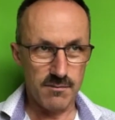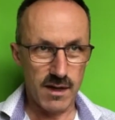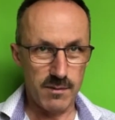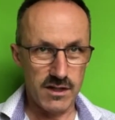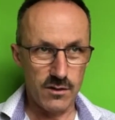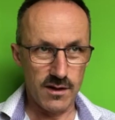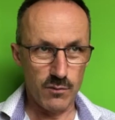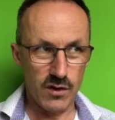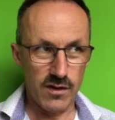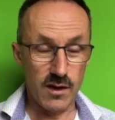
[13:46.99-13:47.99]
maybe doing
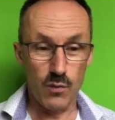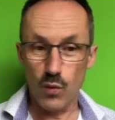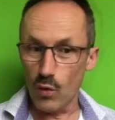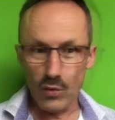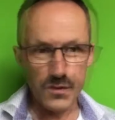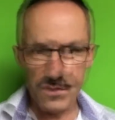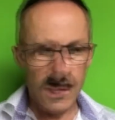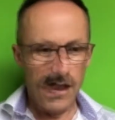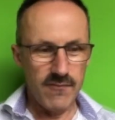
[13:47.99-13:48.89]
one of the awards.